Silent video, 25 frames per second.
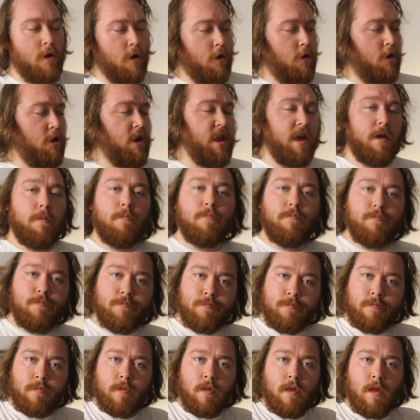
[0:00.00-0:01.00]
Ollie,
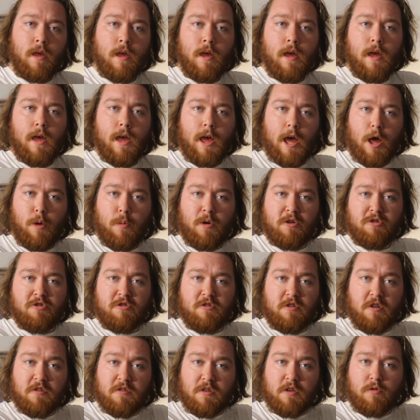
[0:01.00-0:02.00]
how
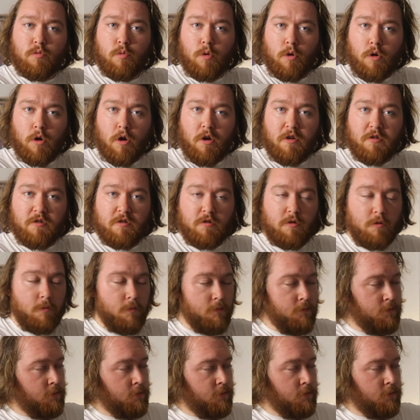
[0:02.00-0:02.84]
much does this one cost?